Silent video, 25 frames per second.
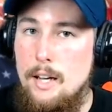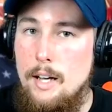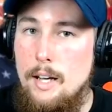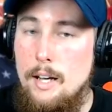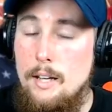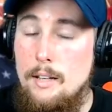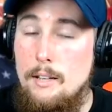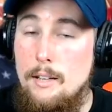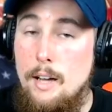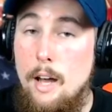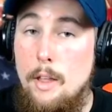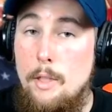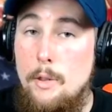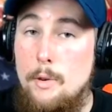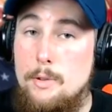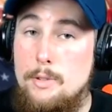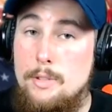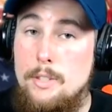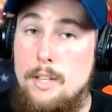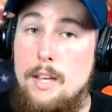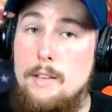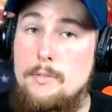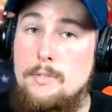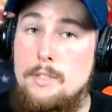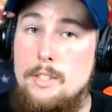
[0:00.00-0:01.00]
uh, other
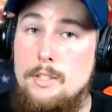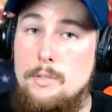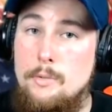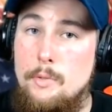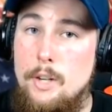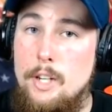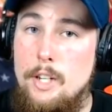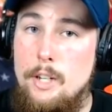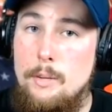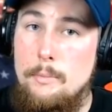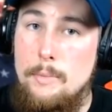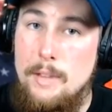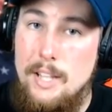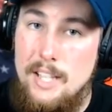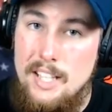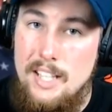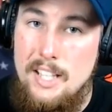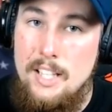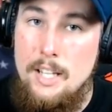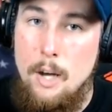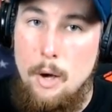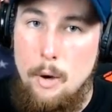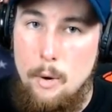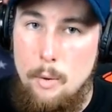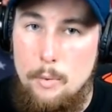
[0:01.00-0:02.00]
slaves his freedom that
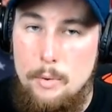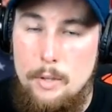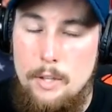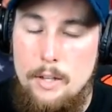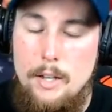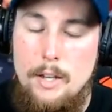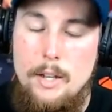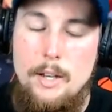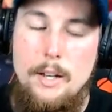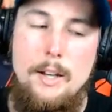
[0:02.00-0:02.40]
he owned